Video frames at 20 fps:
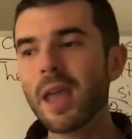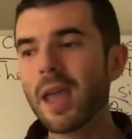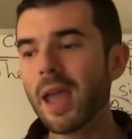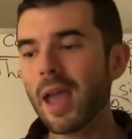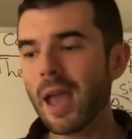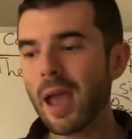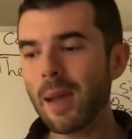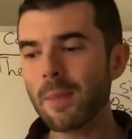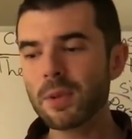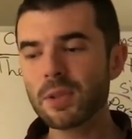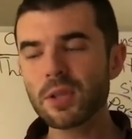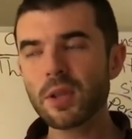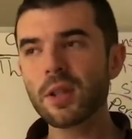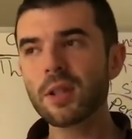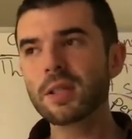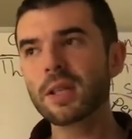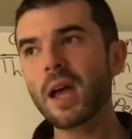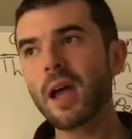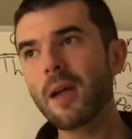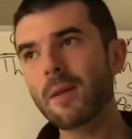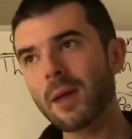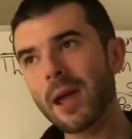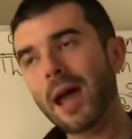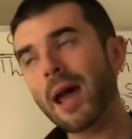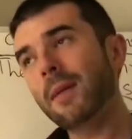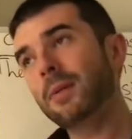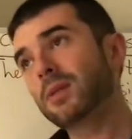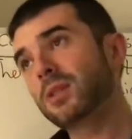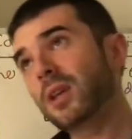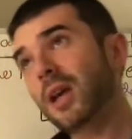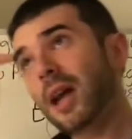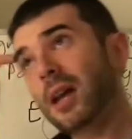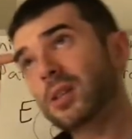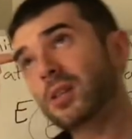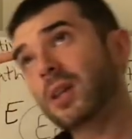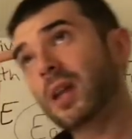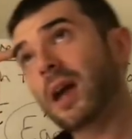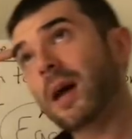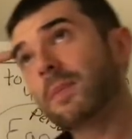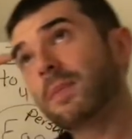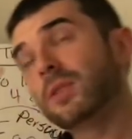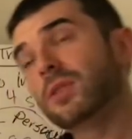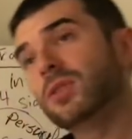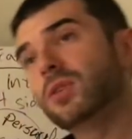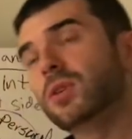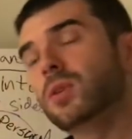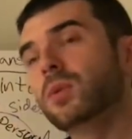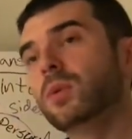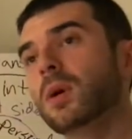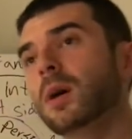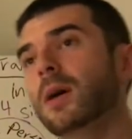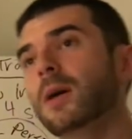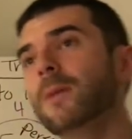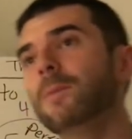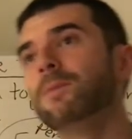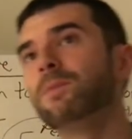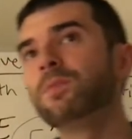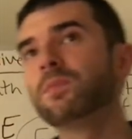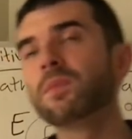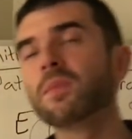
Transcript: It happens all the time. It ha actually happened to uh,